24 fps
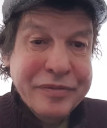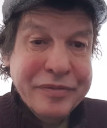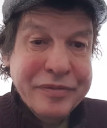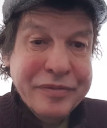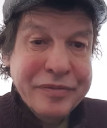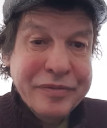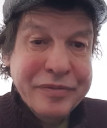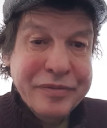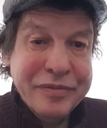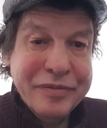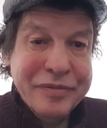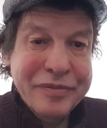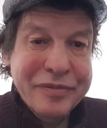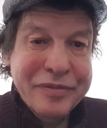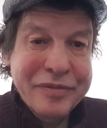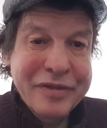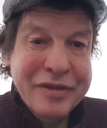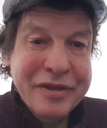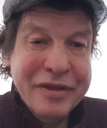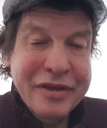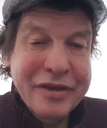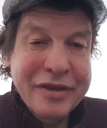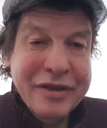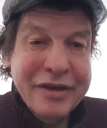
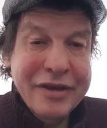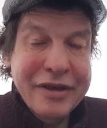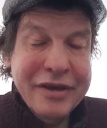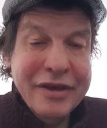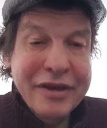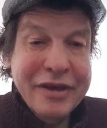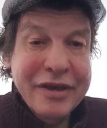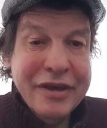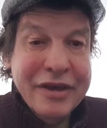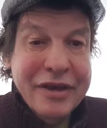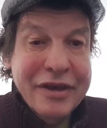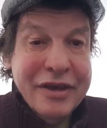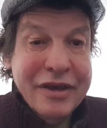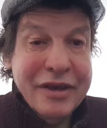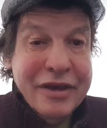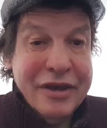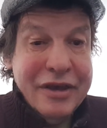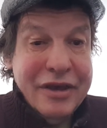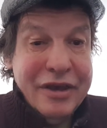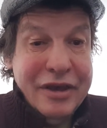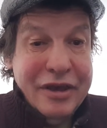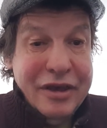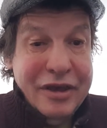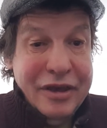
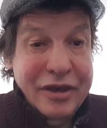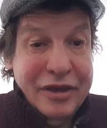Nothing is said.